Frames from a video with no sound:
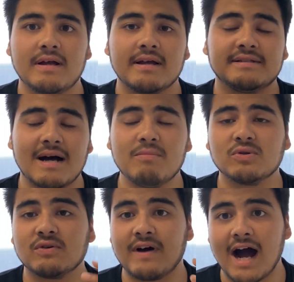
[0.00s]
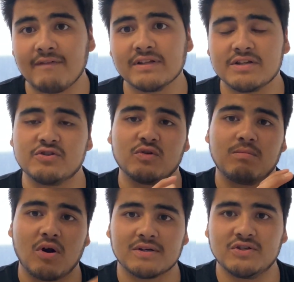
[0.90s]
Examples of other digital
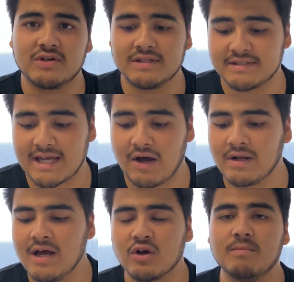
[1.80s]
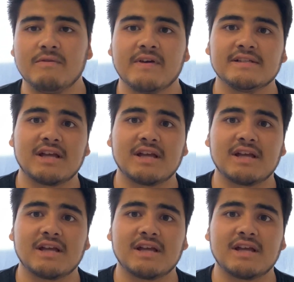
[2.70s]
products you can sell could be things